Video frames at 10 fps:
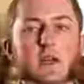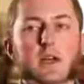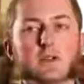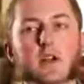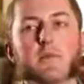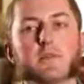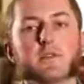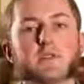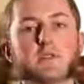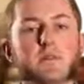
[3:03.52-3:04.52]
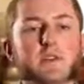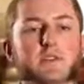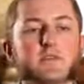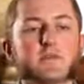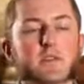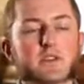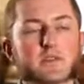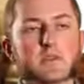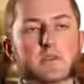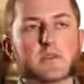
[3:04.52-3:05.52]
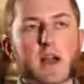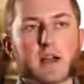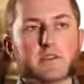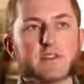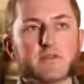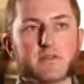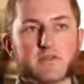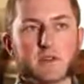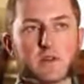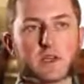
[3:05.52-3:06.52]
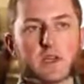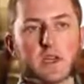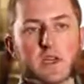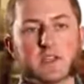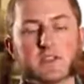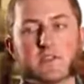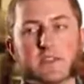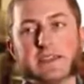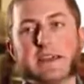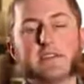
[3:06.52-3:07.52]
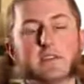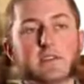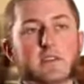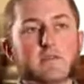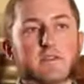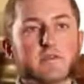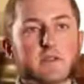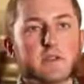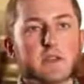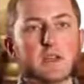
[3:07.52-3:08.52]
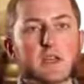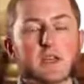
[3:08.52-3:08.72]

hydrometer is a means of measuring the gravity of a fluid, so the density of the fluid.